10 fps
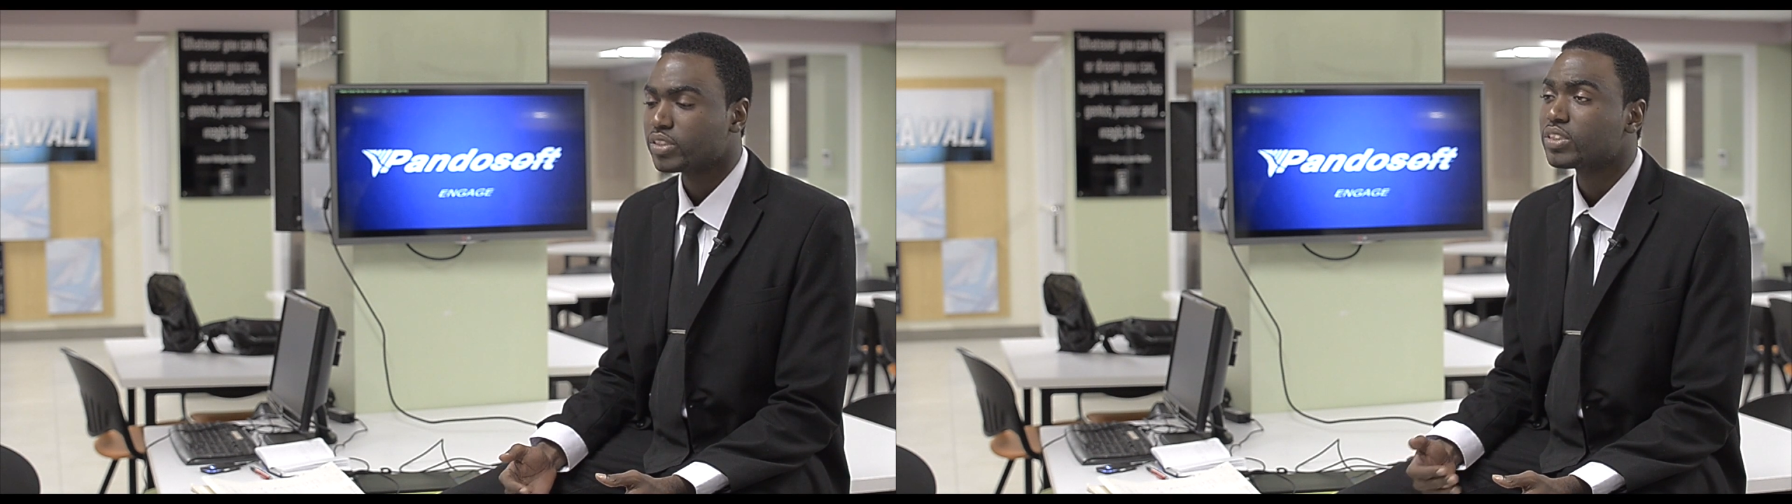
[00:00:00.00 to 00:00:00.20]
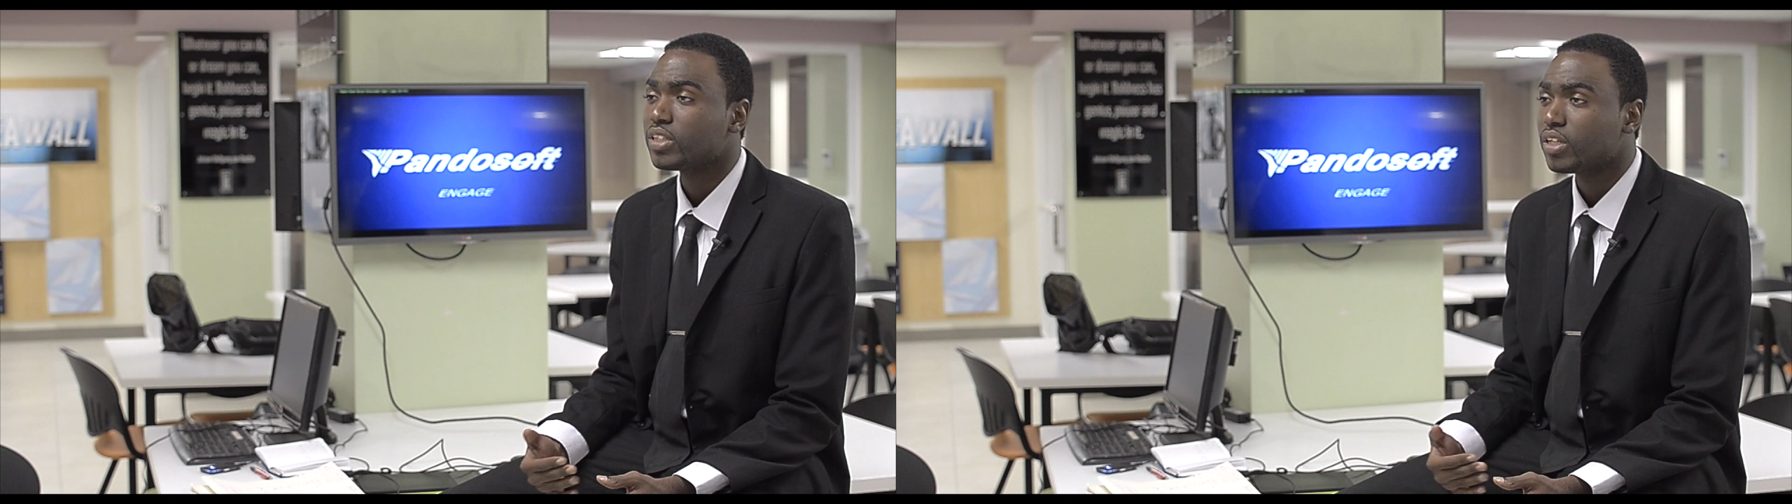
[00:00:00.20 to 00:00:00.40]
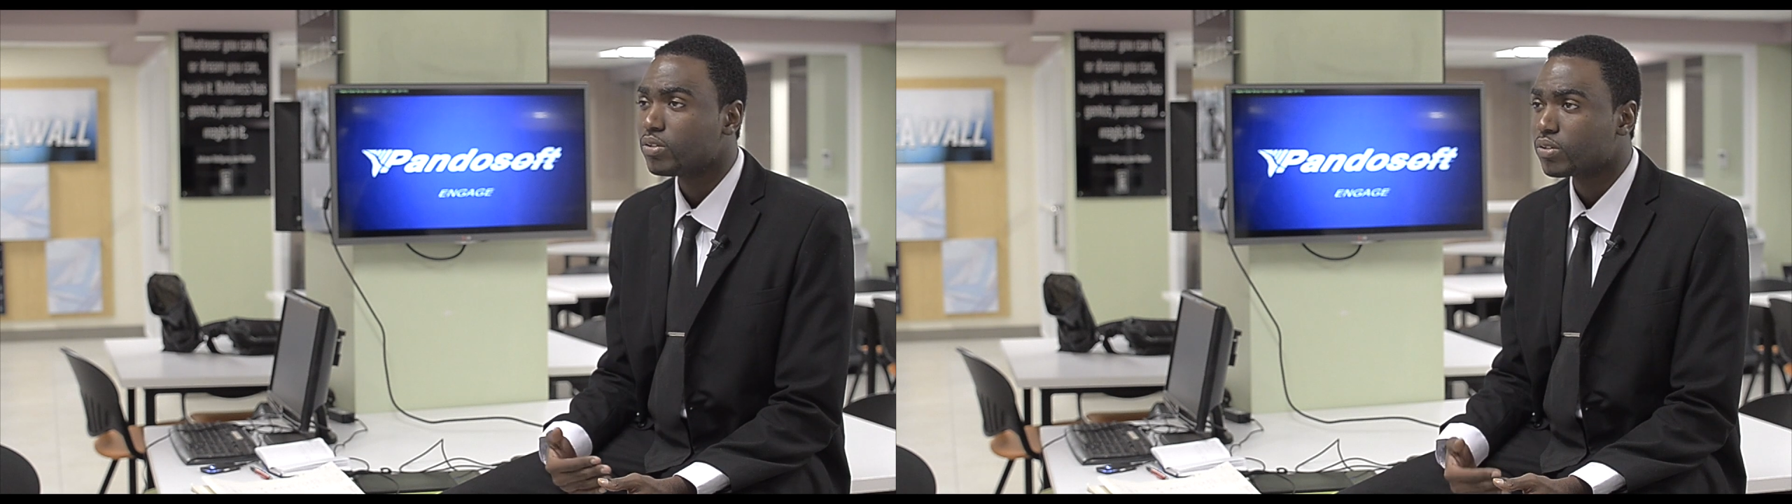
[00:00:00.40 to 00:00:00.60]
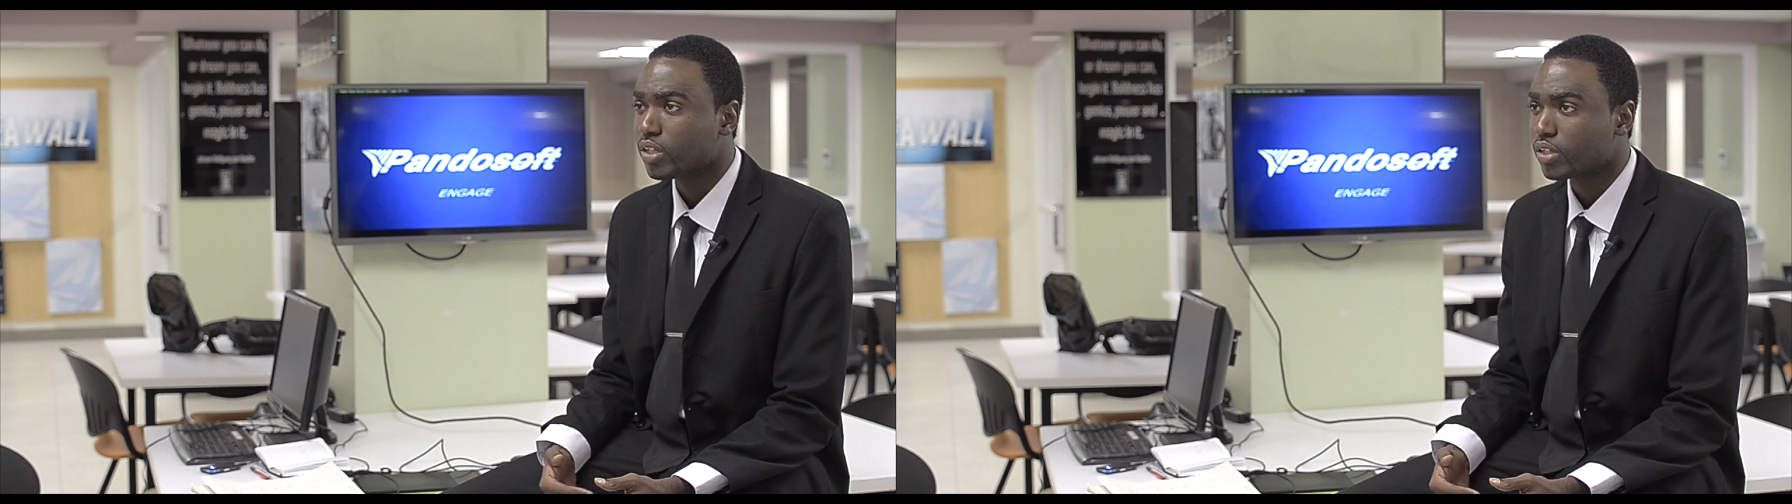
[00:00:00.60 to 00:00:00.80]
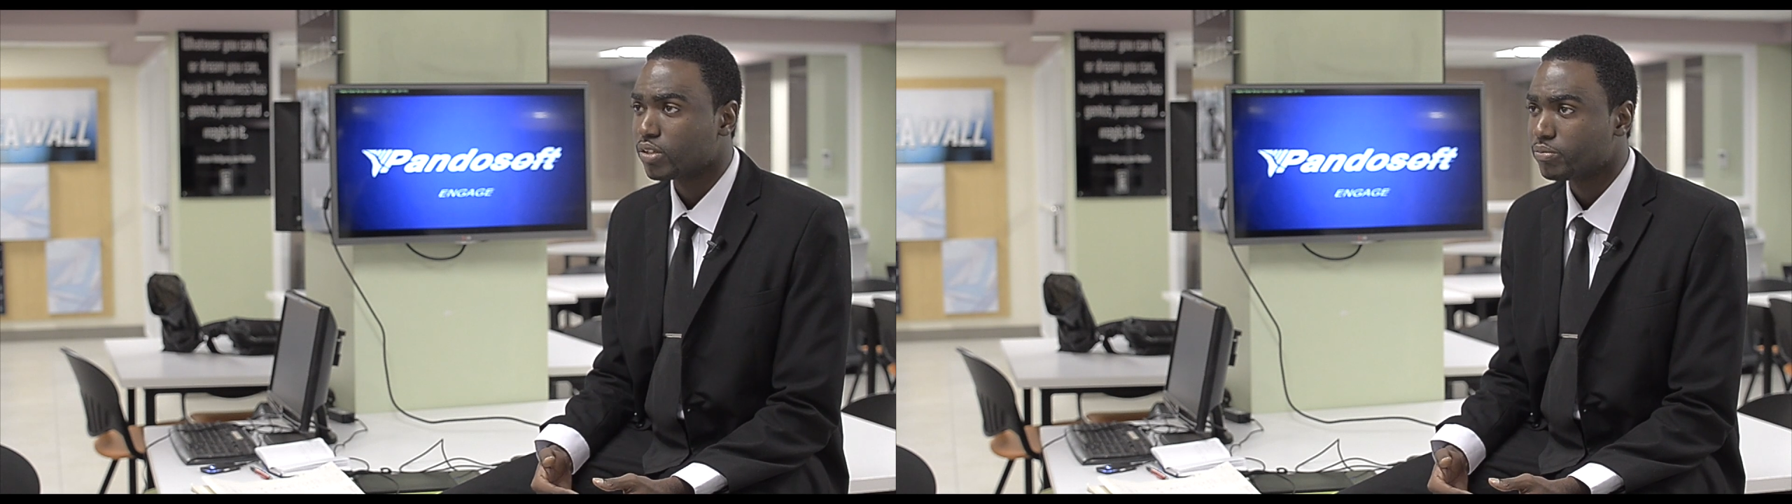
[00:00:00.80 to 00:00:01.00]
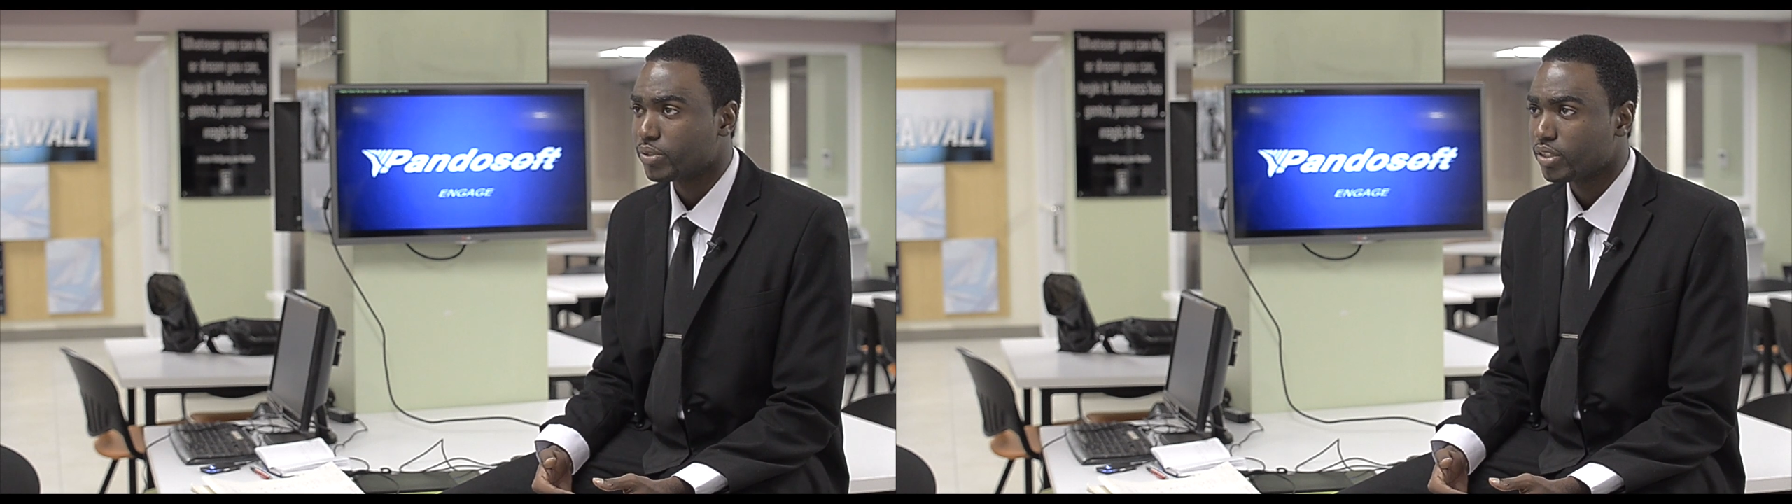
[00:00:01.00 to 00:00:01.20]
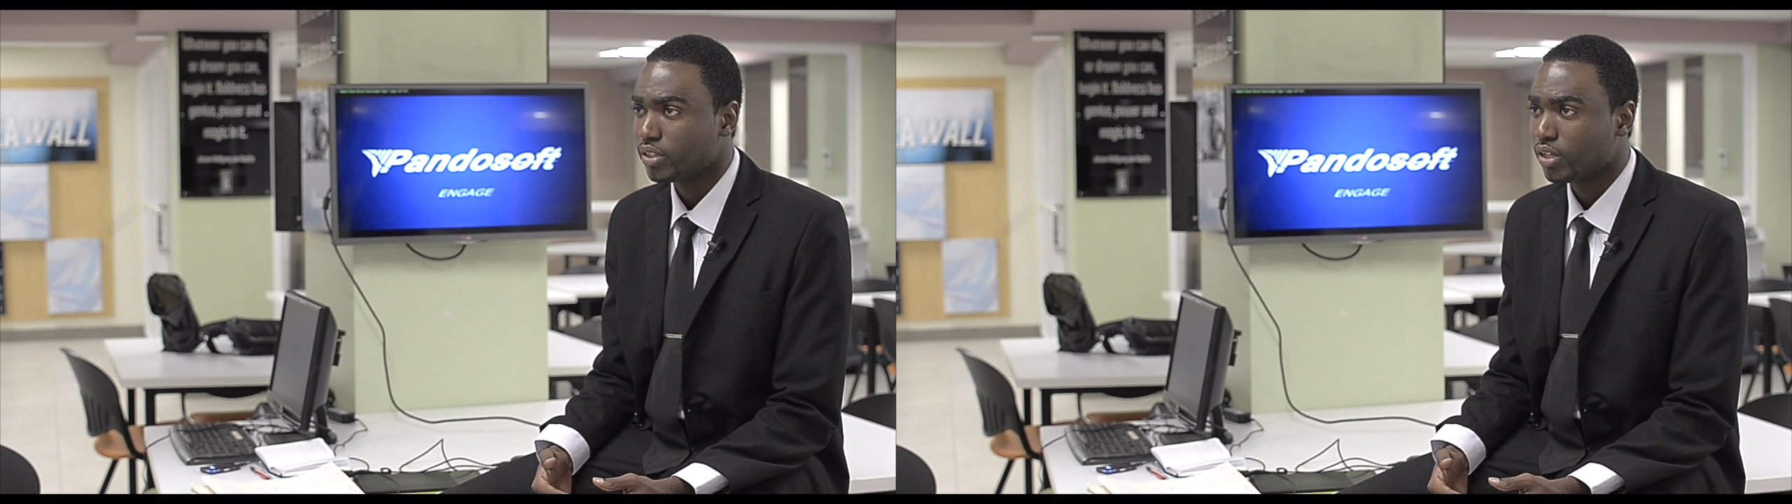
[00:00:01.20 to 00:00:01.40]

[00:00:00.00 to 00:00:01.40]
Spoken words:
still a local company.